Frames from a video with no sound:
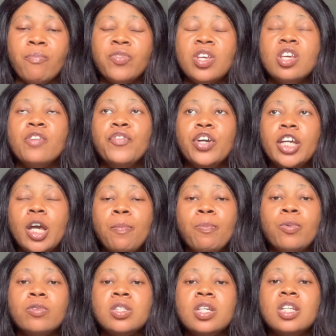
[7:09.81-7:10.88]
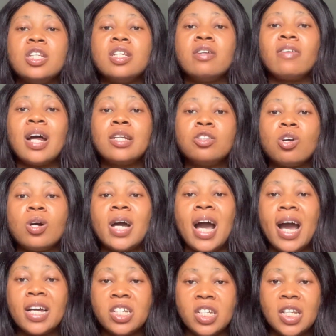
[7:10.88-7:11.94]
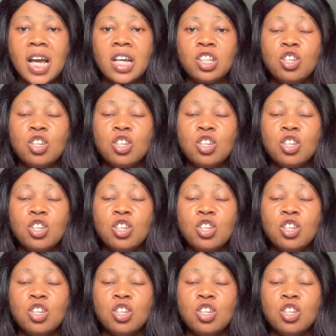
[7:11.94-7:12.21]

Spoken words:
If you keep putting the random hashtag,